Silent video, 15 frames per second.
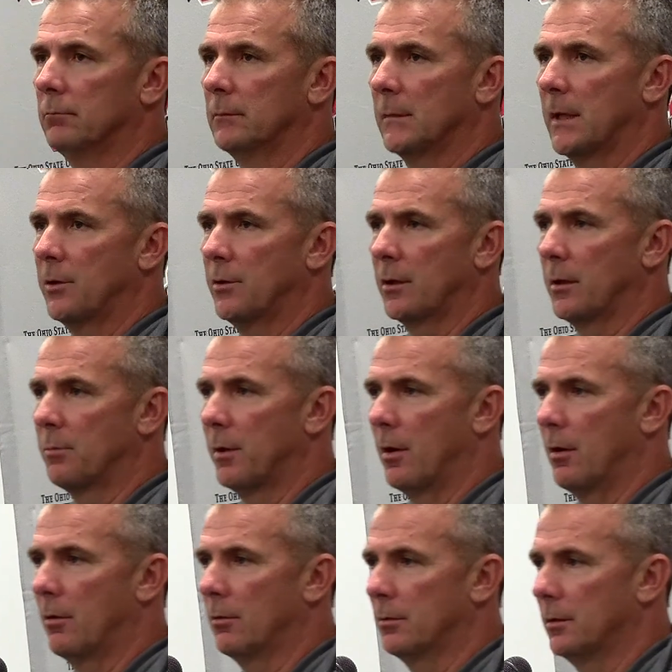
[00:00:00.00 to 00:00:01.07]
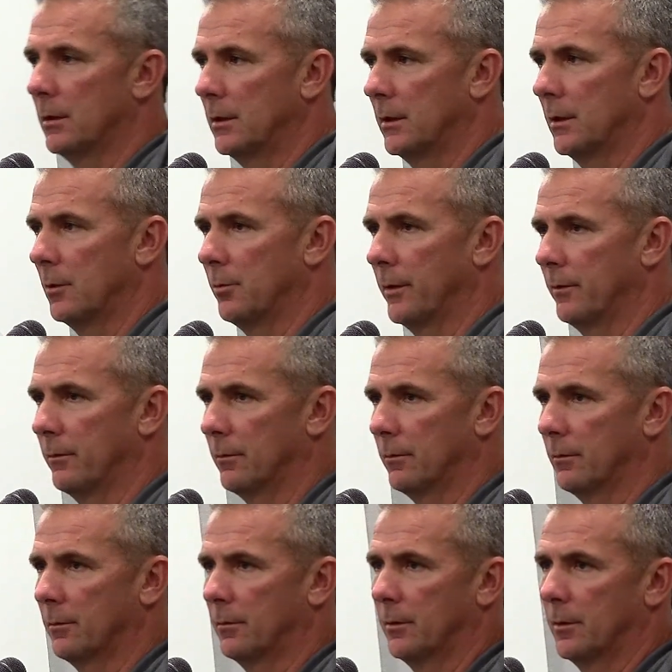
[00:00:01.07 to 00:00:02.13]
They took a ball, you
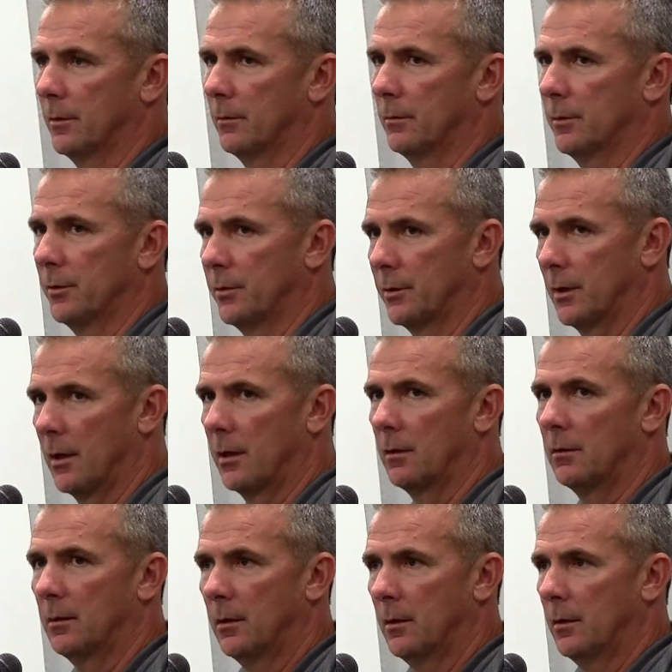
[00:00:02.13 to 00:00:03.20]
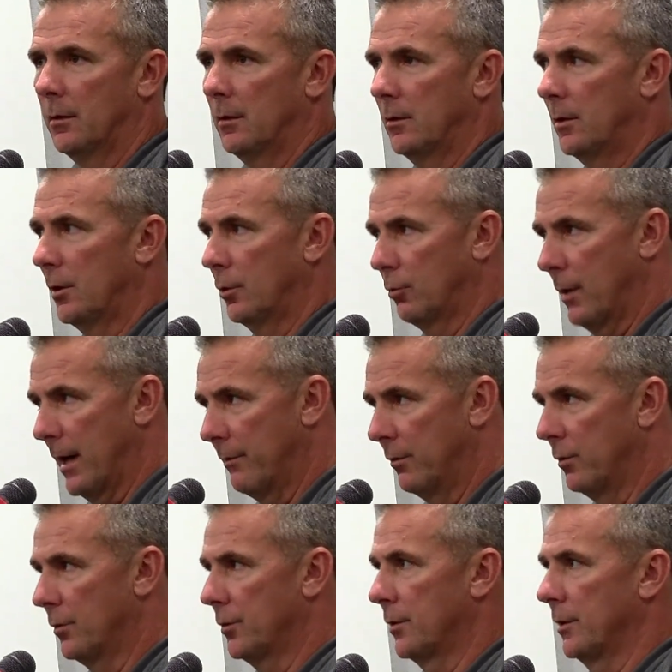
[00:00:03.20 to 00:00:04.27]
know, you saw our
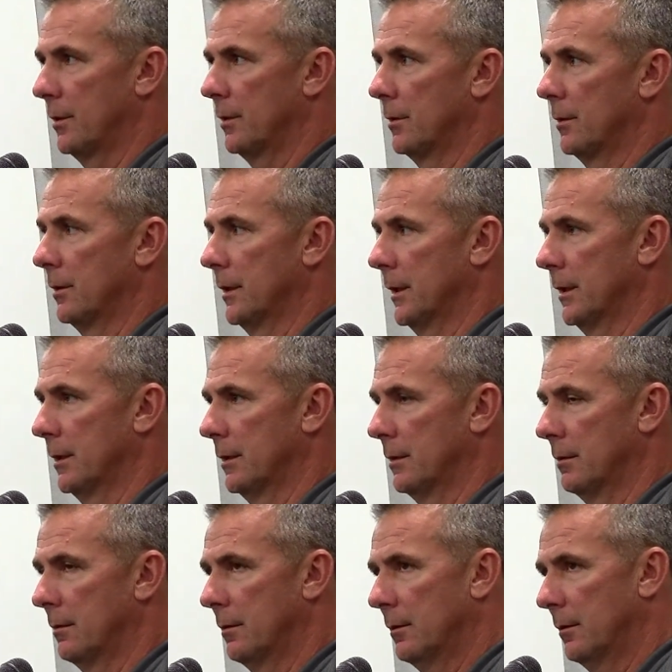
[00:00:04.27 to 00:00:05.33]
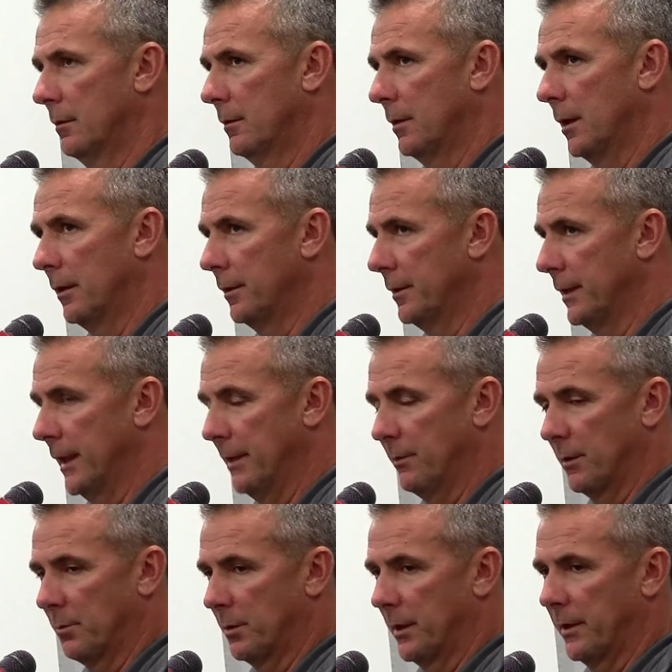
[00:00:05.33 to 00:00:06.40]
rivals and other teams
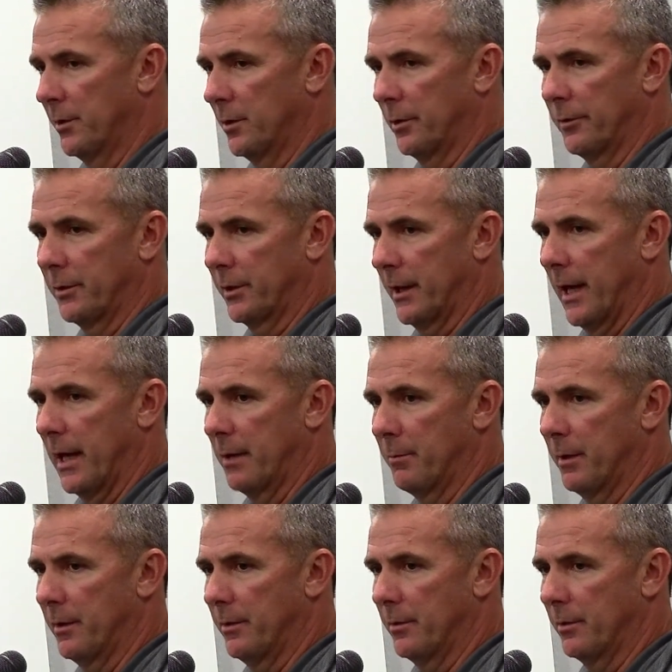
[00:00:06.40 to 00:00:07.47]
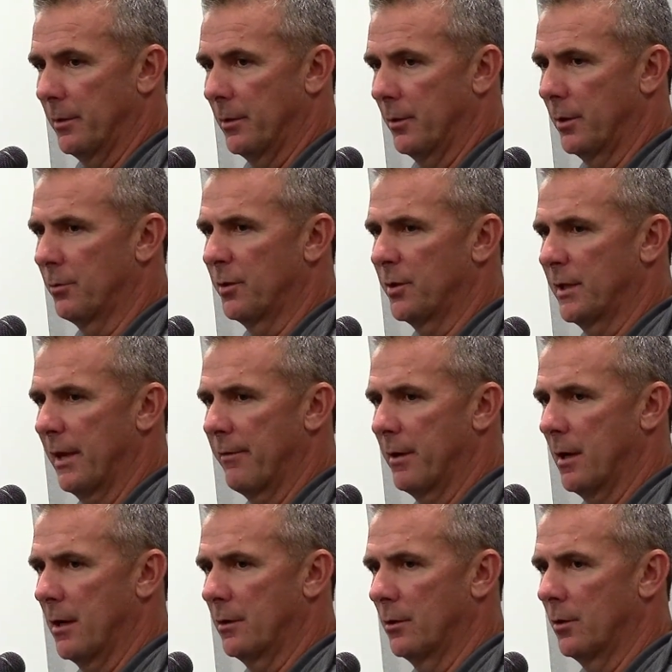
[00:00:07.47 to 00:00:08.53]
that play service academies. You know, there were
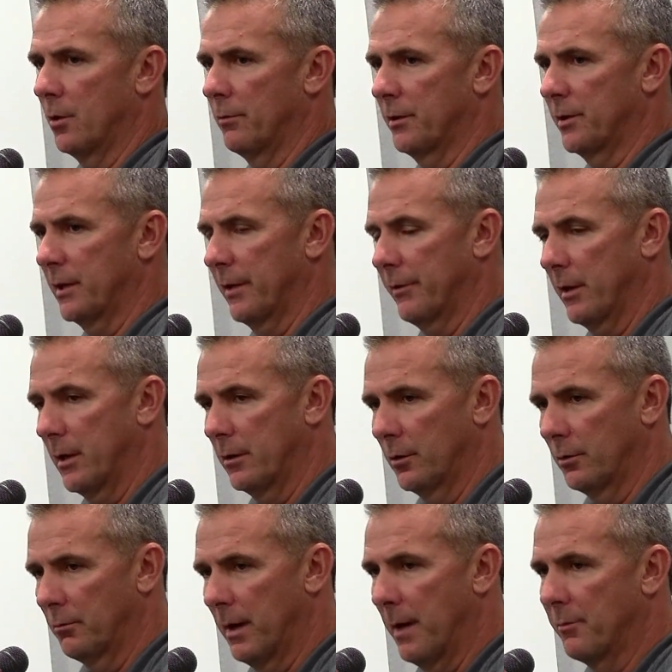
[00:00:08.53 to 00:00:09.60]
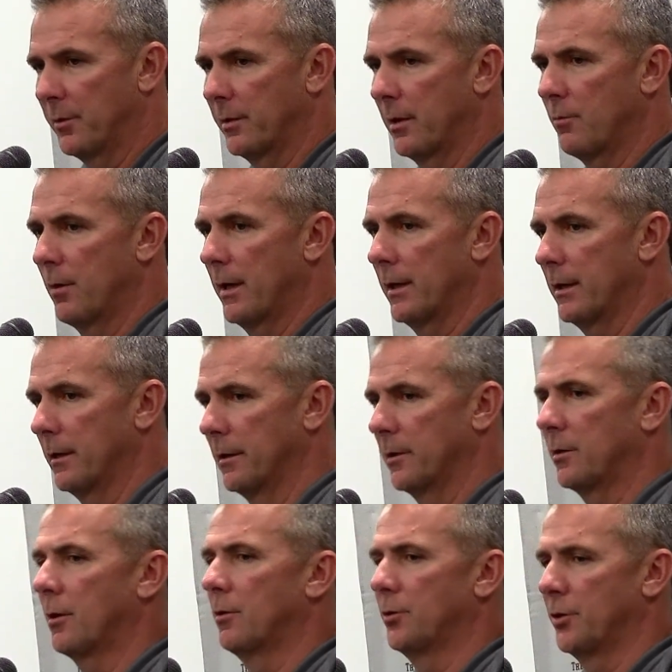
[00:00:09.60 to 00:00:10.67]
over 700 reps that went into this.
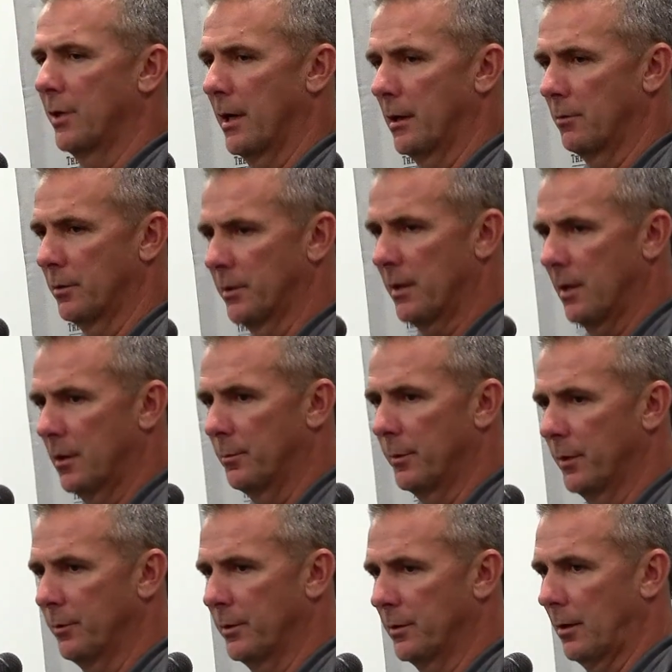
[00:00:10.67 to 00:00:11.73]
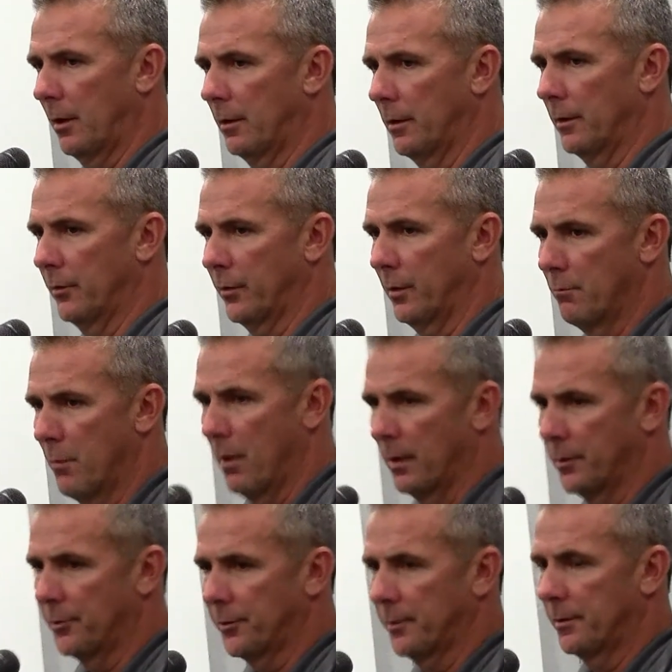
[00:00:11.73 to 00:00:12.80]
Coach Gianna was telling me, we started this in
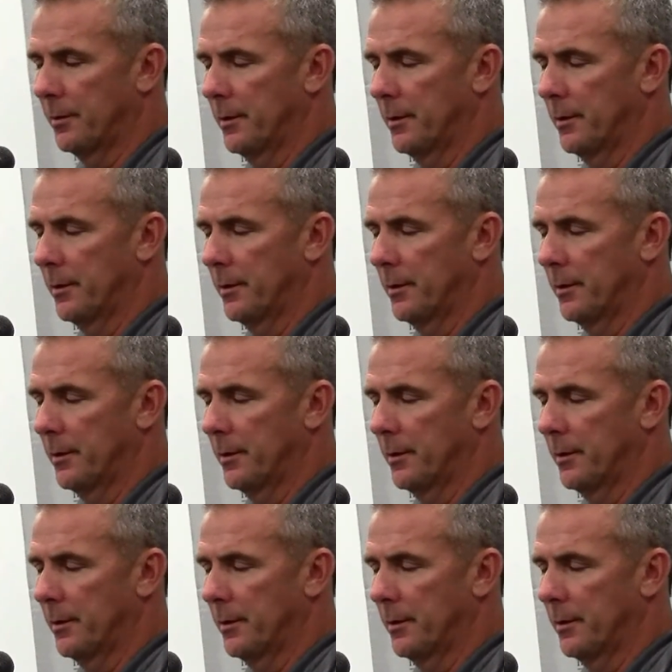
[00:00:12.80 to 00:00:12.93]
March,